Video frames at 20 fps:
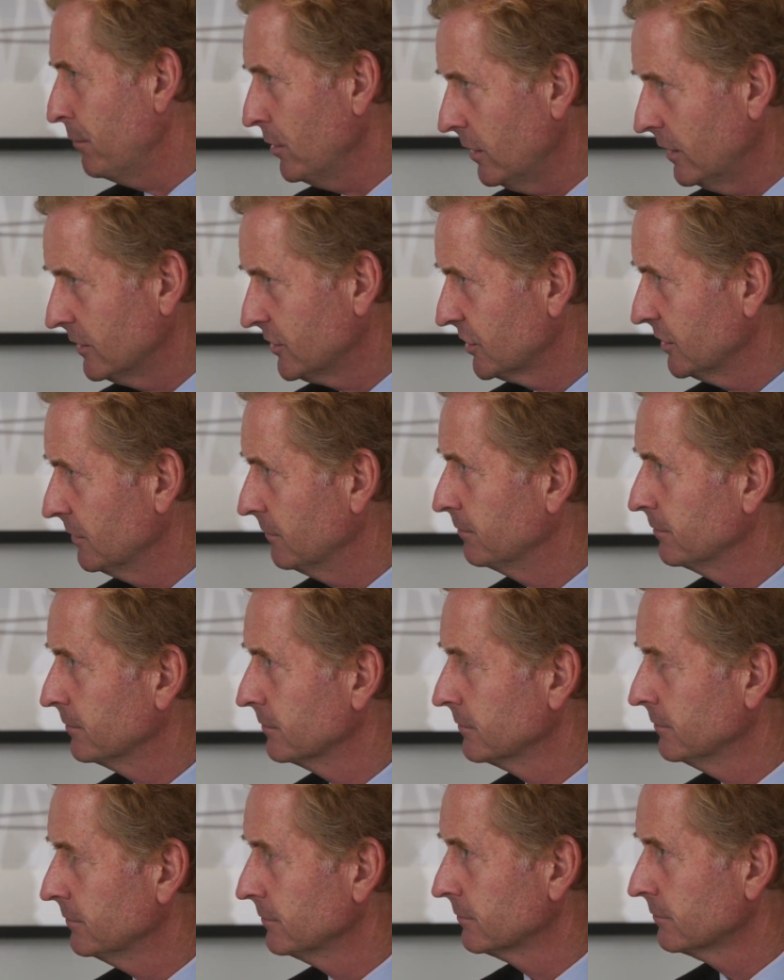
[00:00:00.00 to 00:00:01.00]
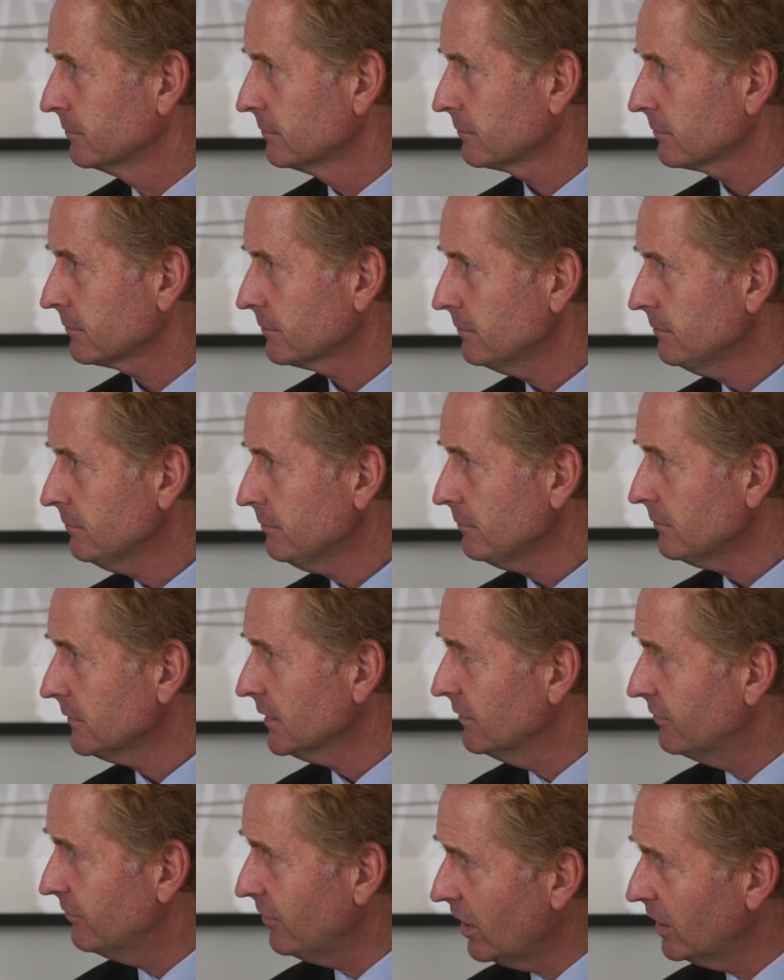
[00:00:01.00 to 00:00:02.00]
person.
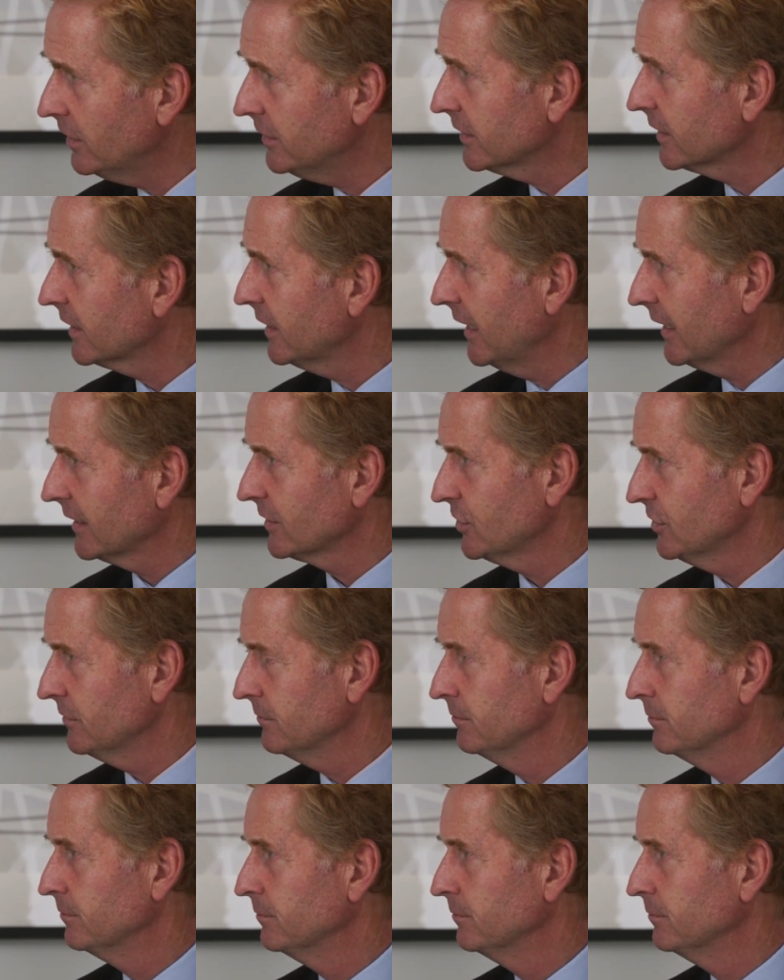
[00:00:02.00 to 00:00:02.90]
Find a connection.